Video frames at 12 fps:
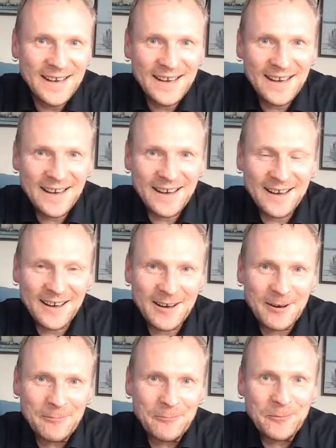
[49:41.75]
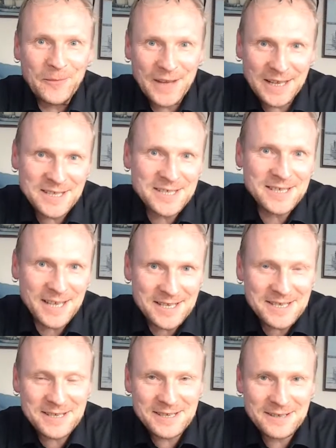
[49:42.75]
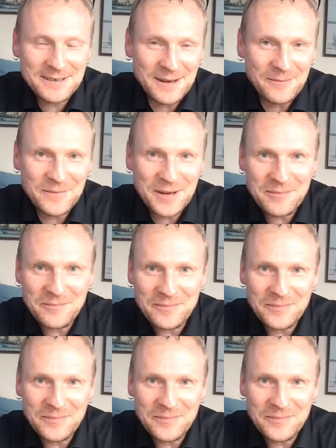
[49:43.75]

that's the